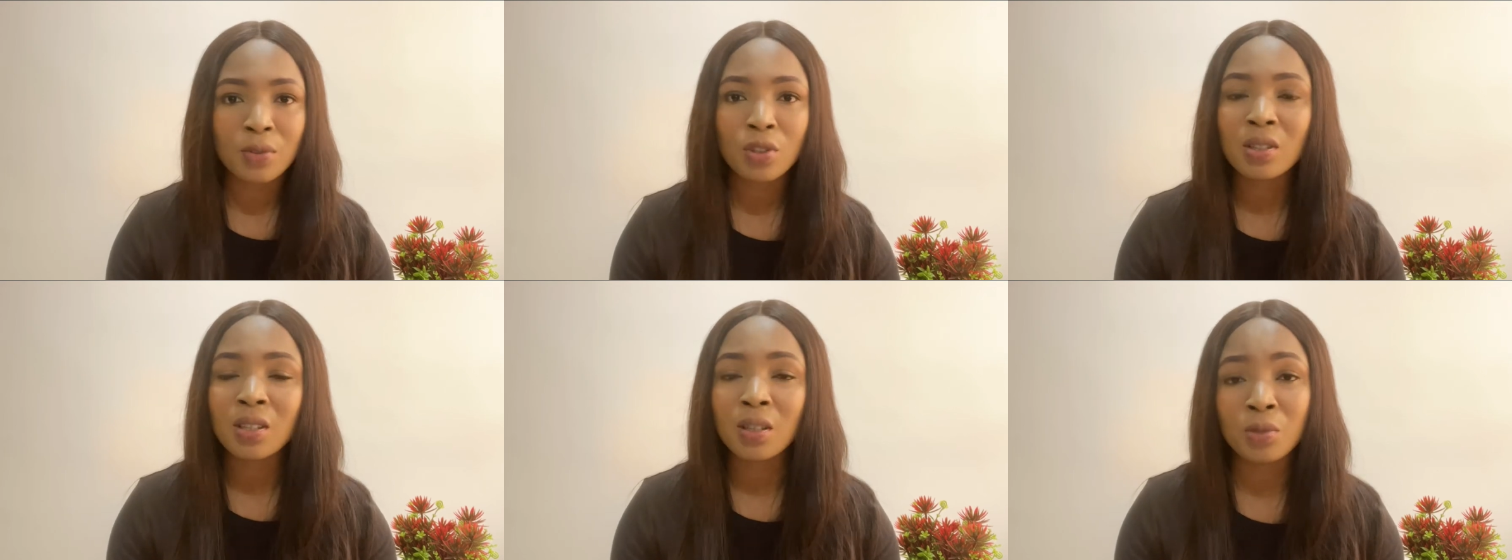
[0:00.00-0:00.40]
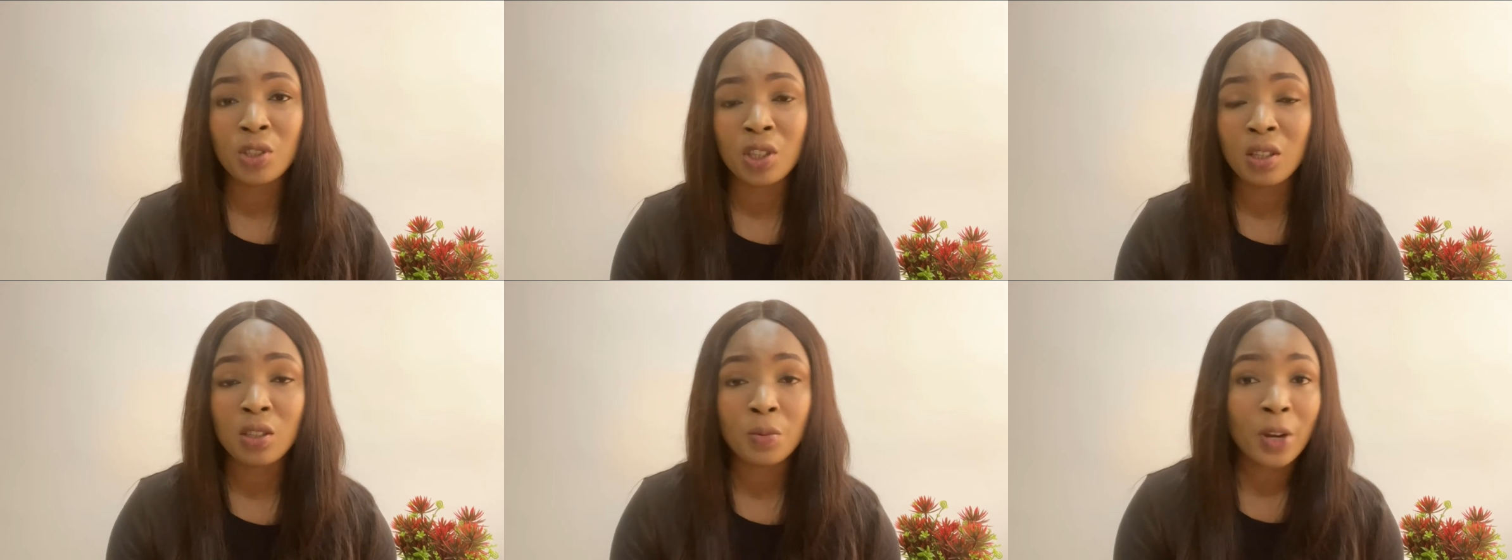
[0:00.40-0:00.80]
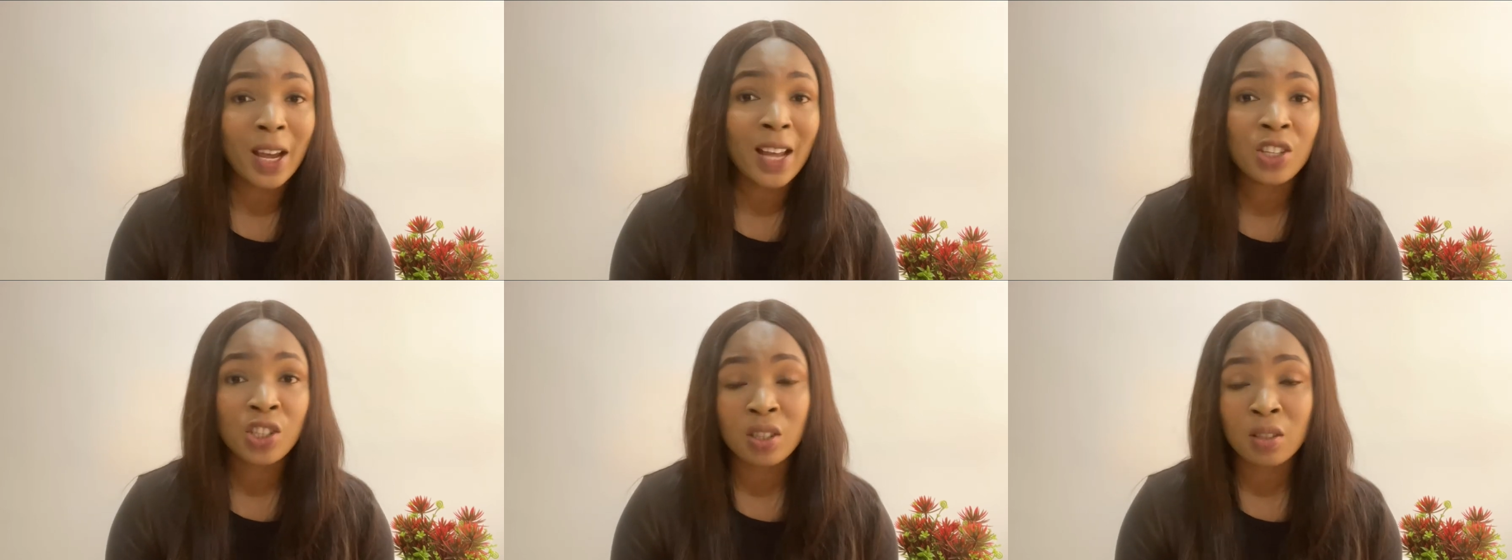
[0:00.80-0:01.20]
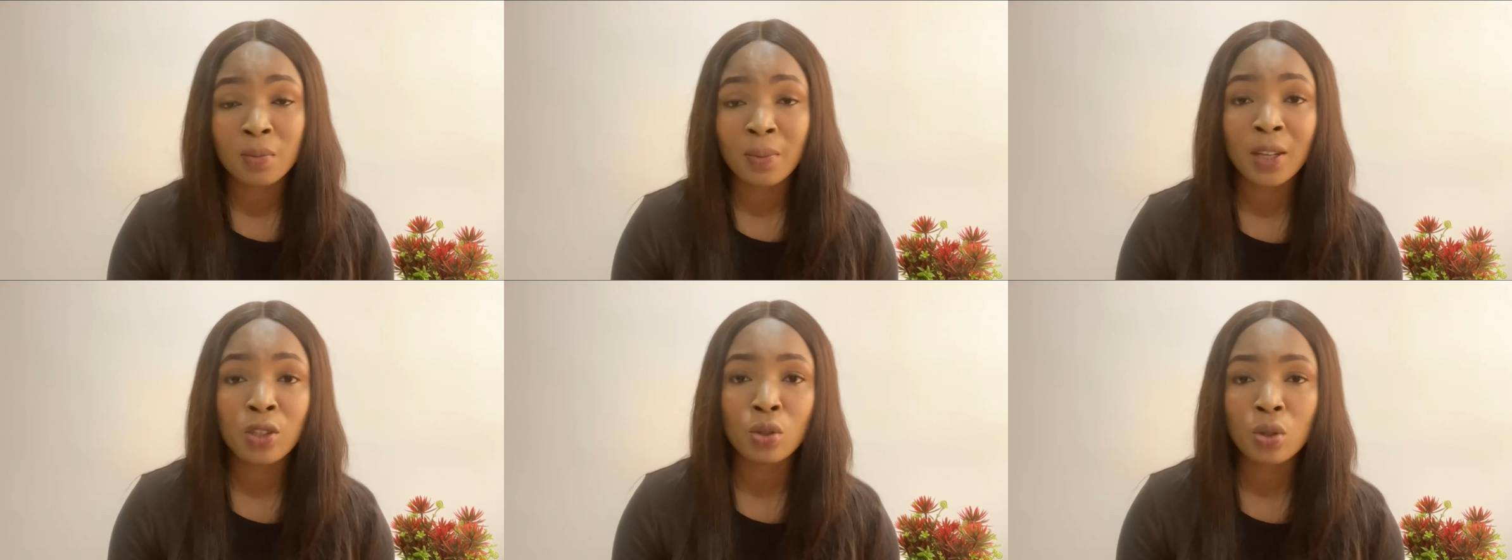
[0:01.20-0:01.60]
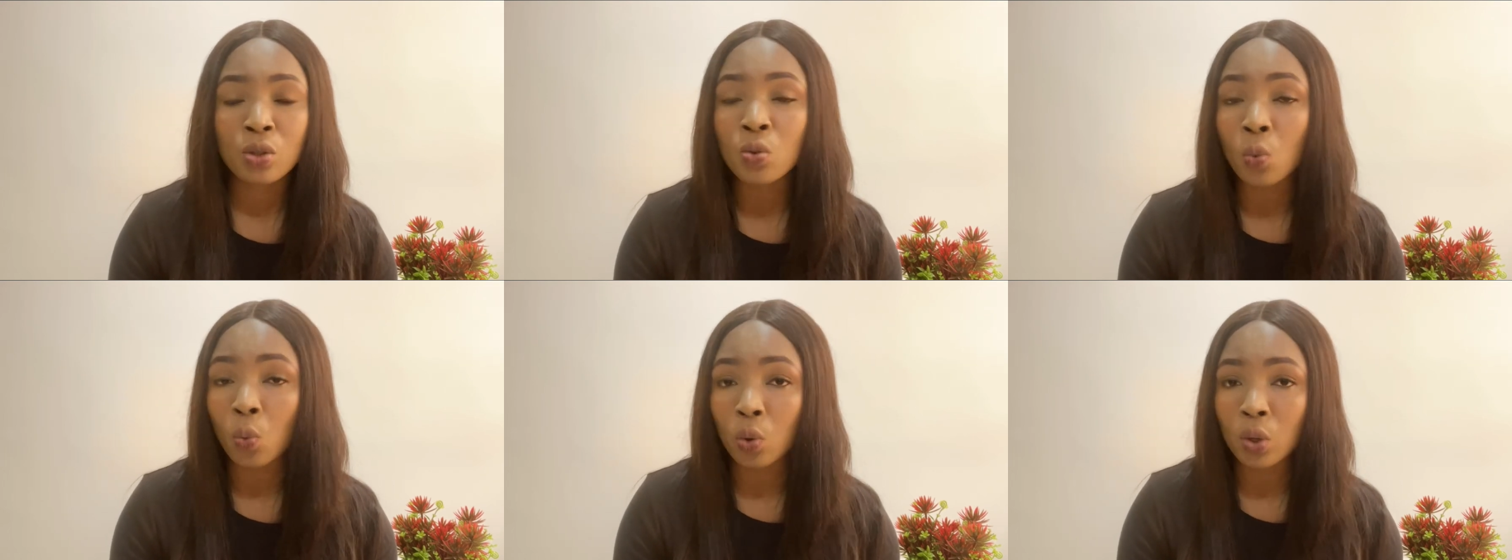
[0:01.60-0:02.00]
Just keep changing, but I changed mine
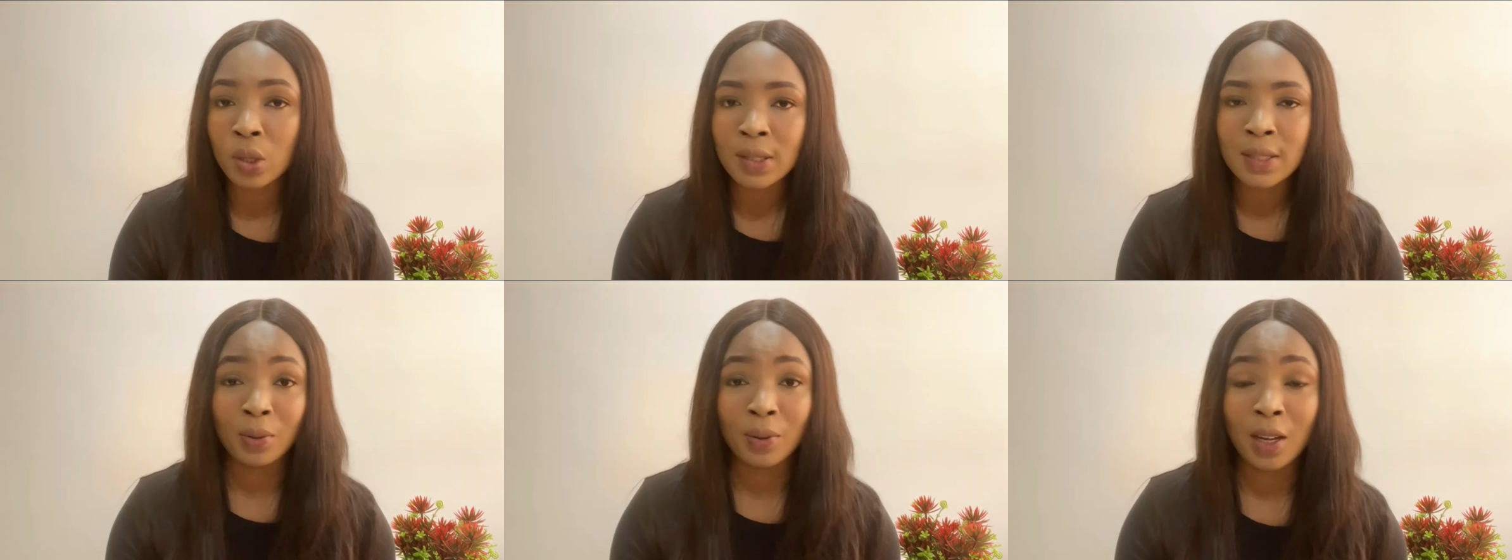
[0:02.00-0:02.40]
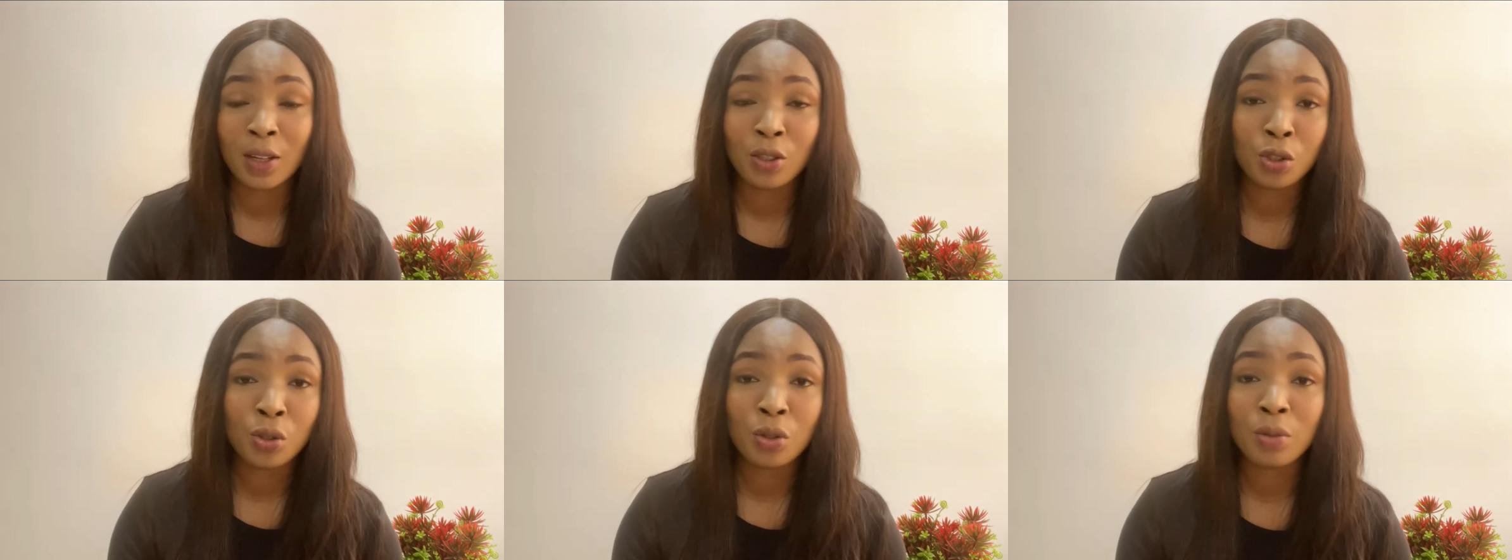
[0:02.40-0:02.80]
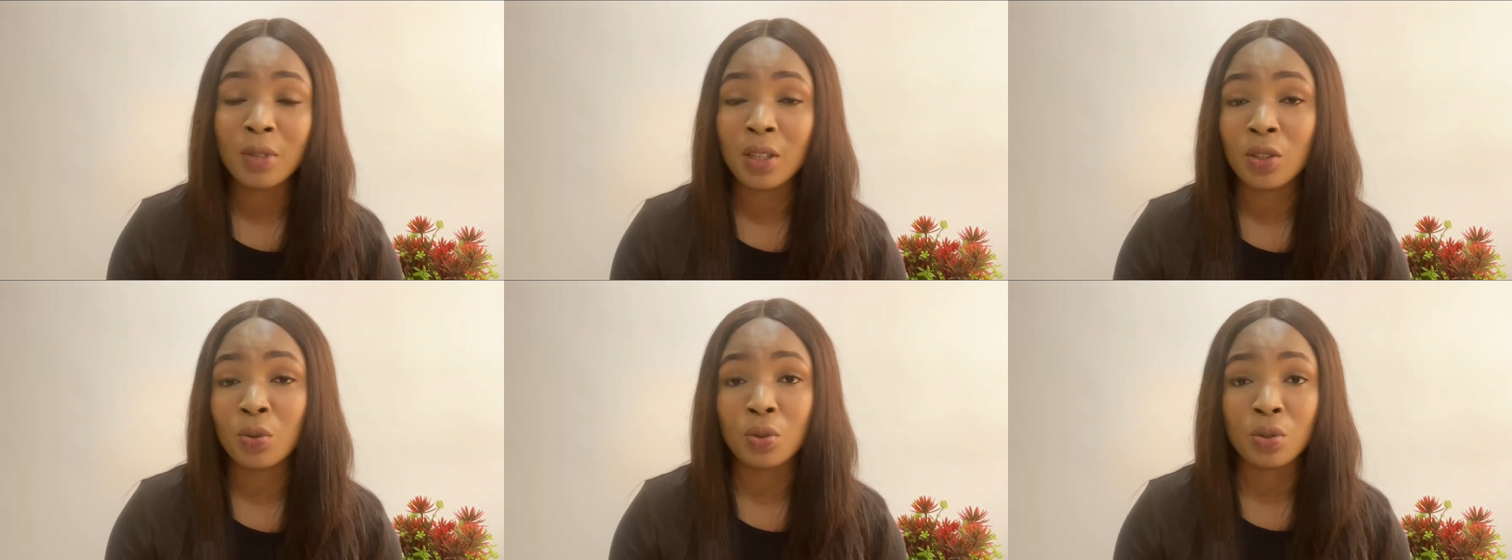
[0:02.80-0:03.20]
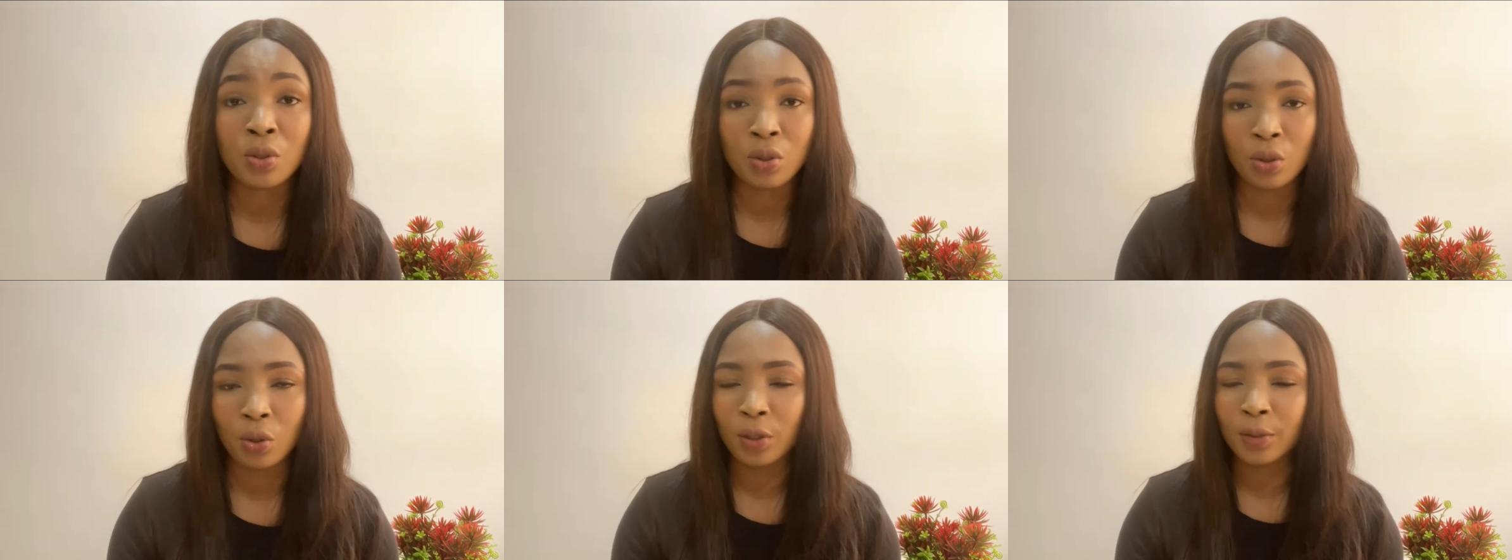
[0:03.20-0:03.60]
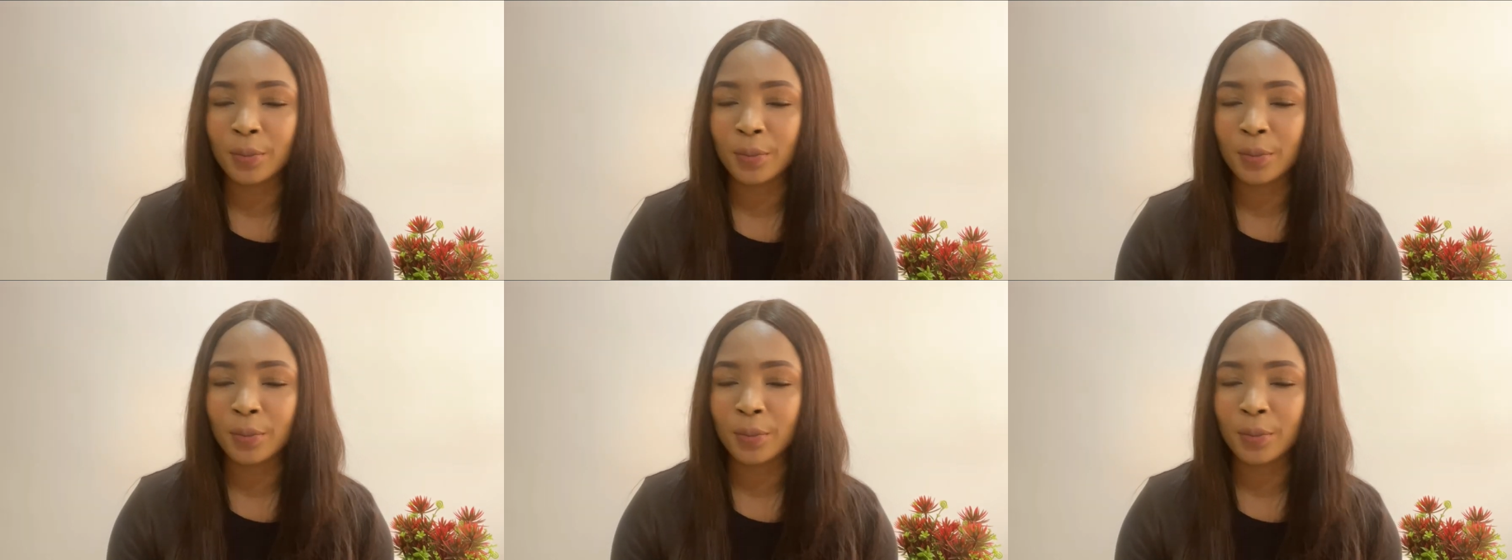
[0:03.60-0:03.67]
just once and it showed me it was done.